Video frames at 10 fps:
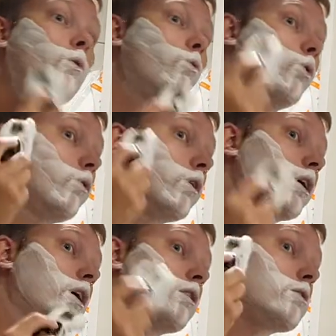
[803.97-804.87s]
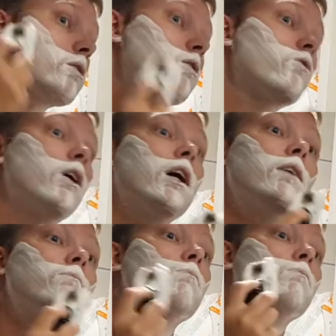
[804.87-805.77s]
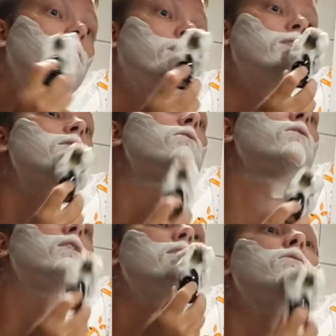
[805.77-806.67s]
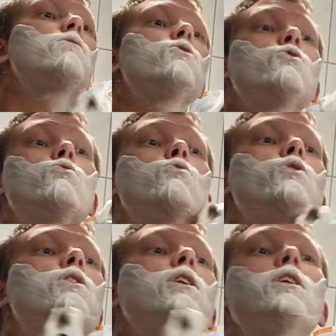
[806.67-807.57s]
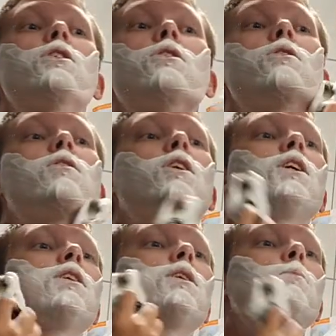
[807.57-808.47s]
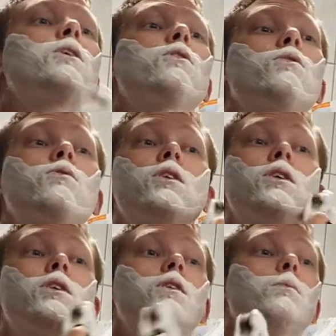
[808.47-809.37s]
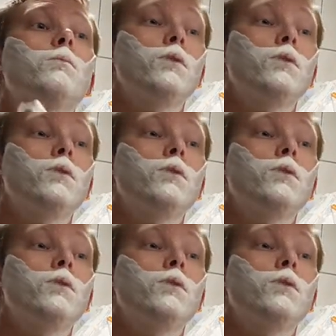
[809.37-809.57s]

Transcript: one against the grain, and then usually tiny bit of cleanup.